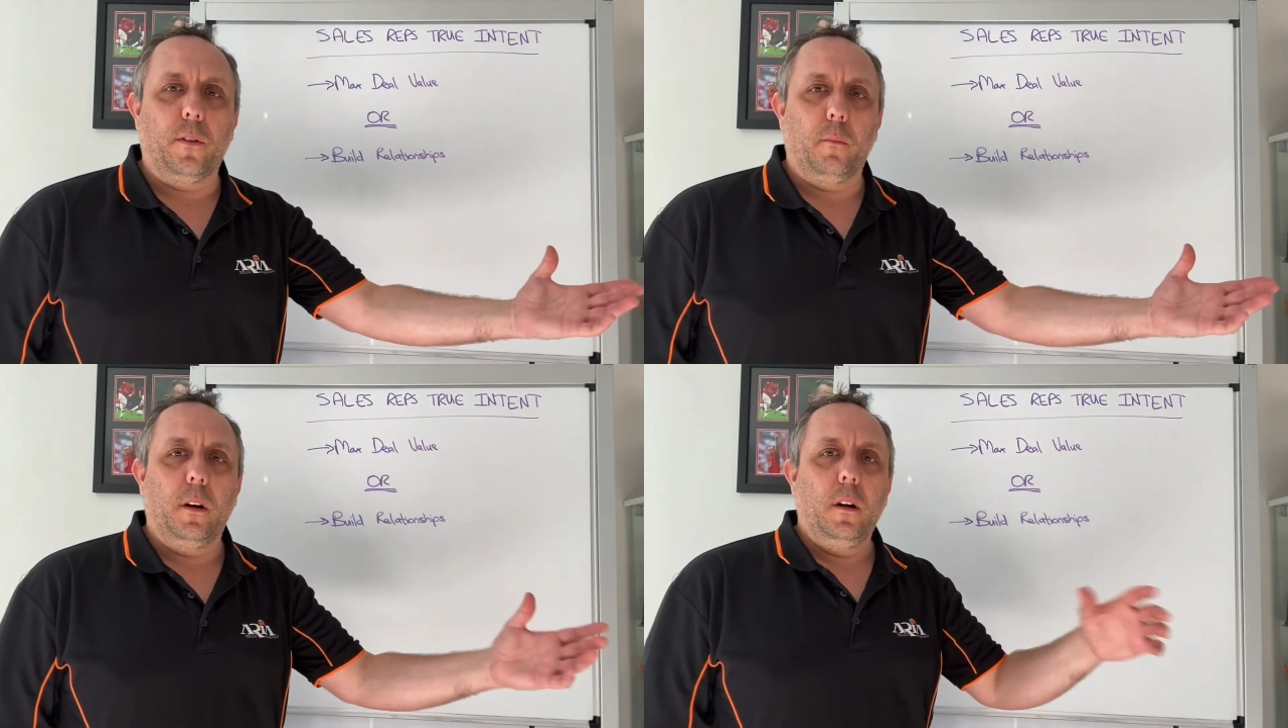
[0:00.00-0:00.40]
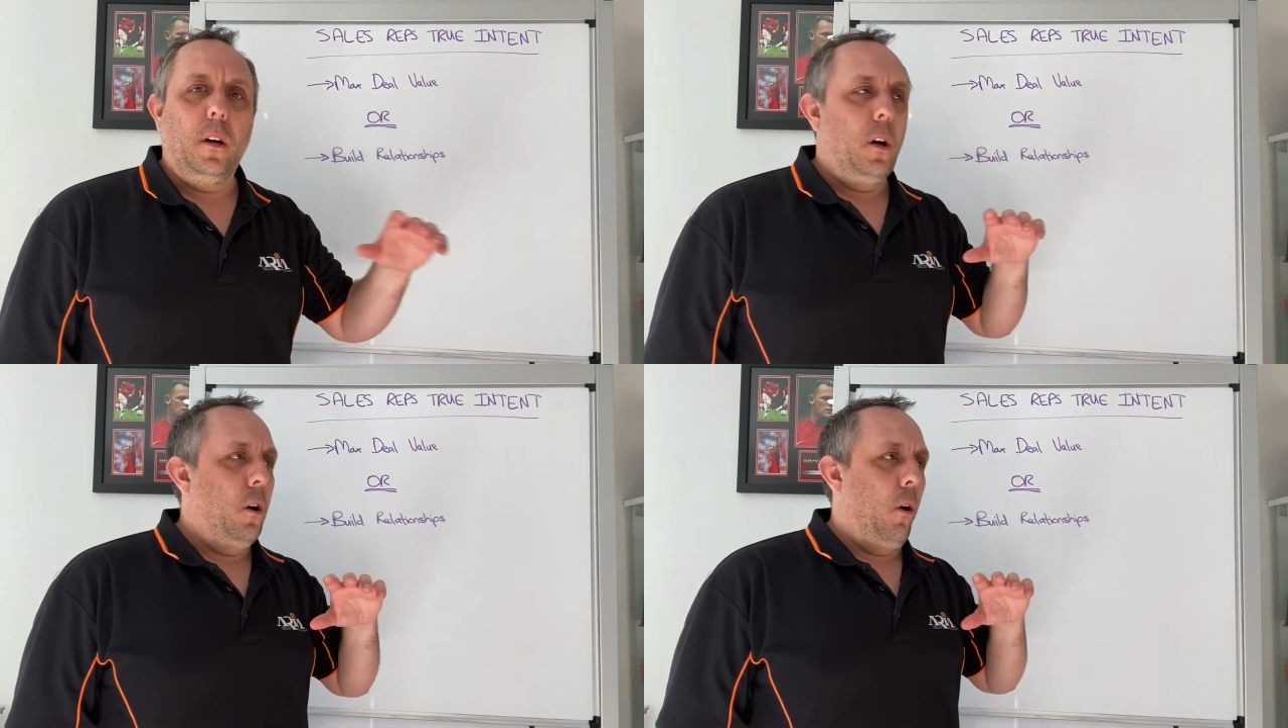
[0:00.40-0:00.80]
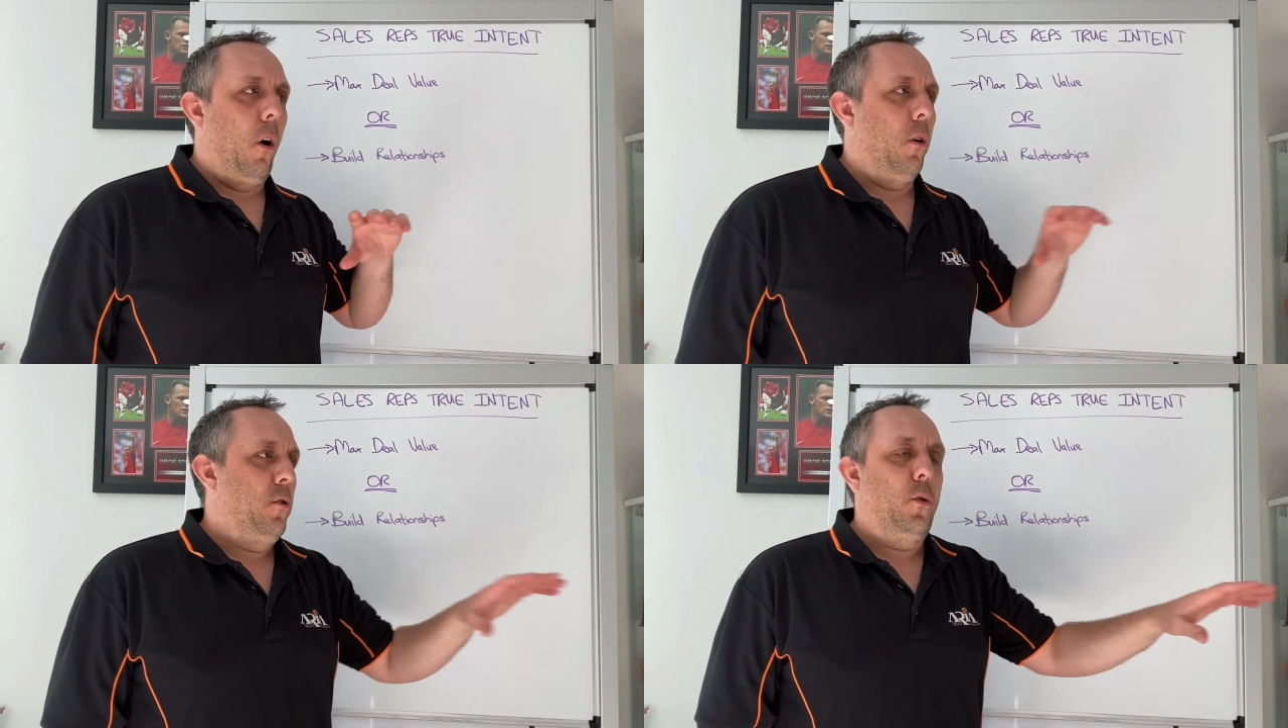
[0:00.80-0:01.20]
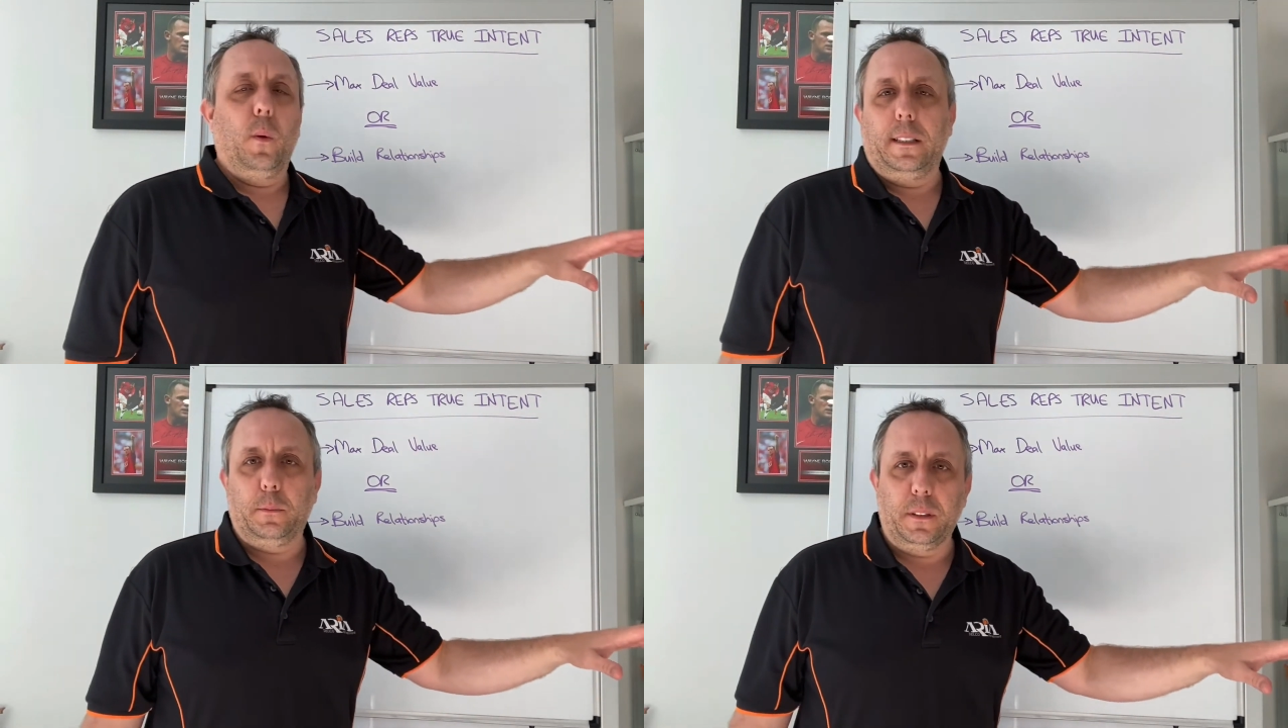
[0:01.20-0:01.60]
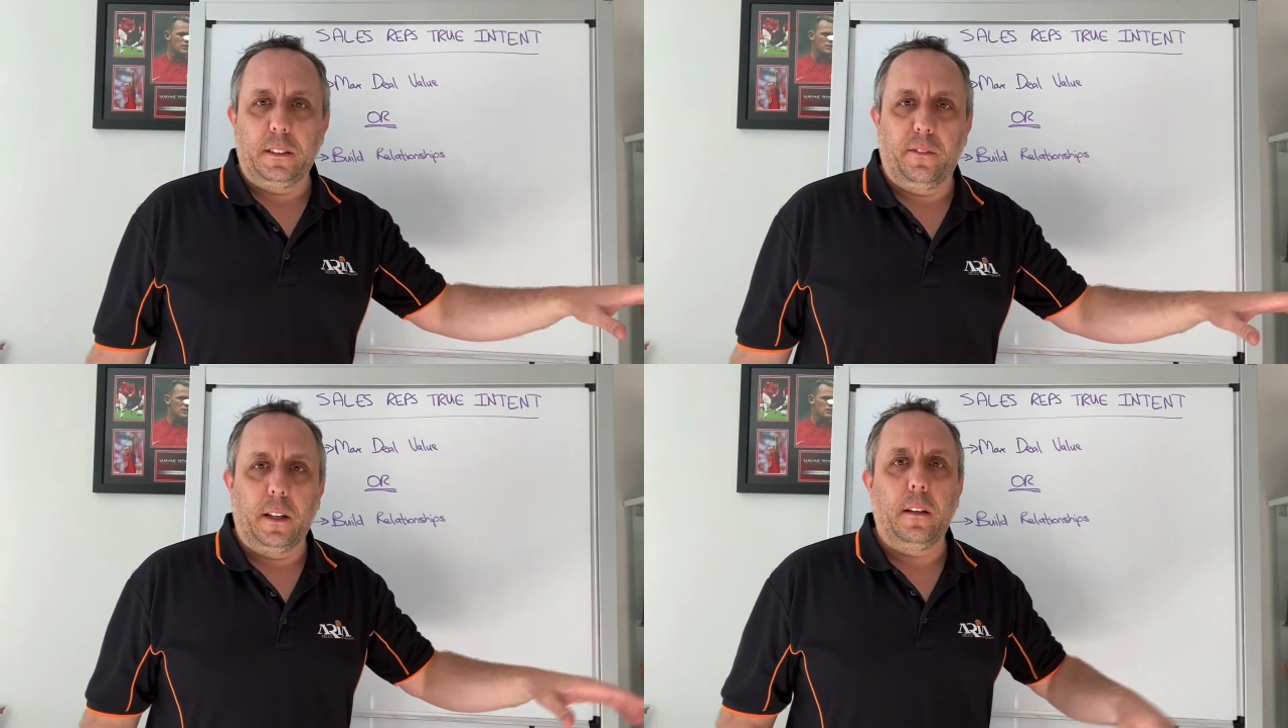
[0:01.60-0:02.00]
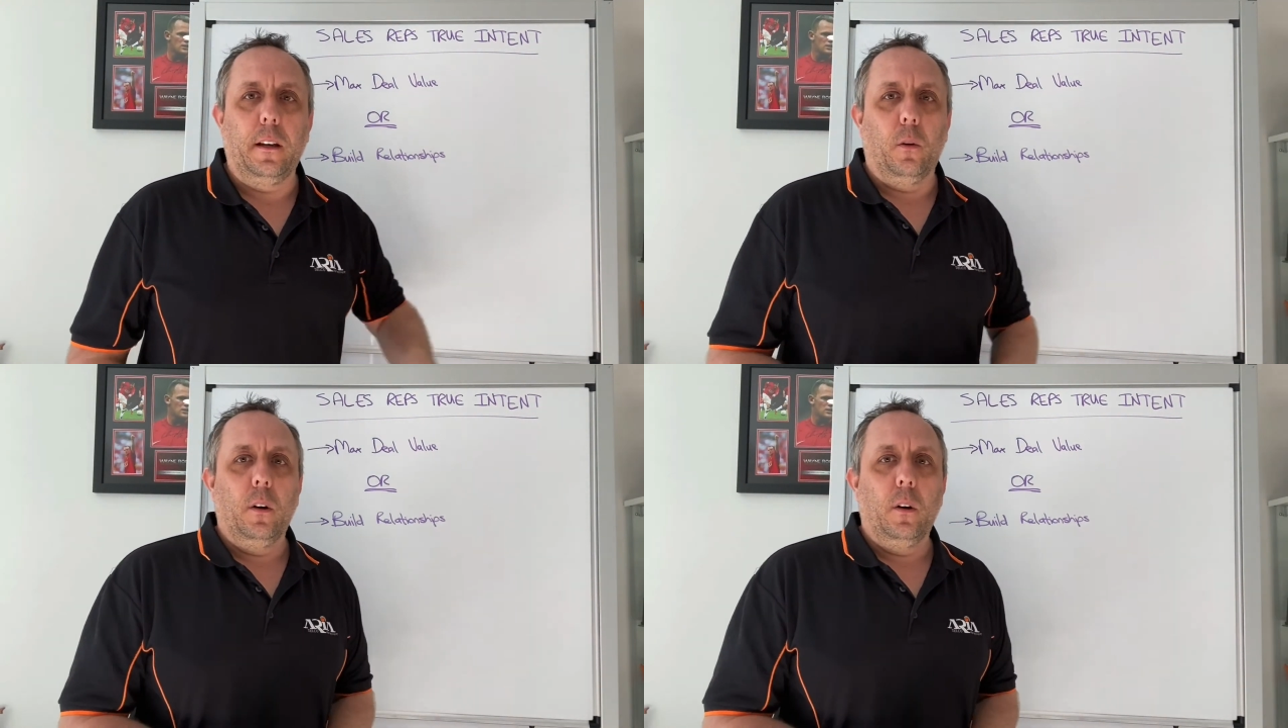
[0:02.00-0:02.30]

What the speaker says: them onto a specific deal.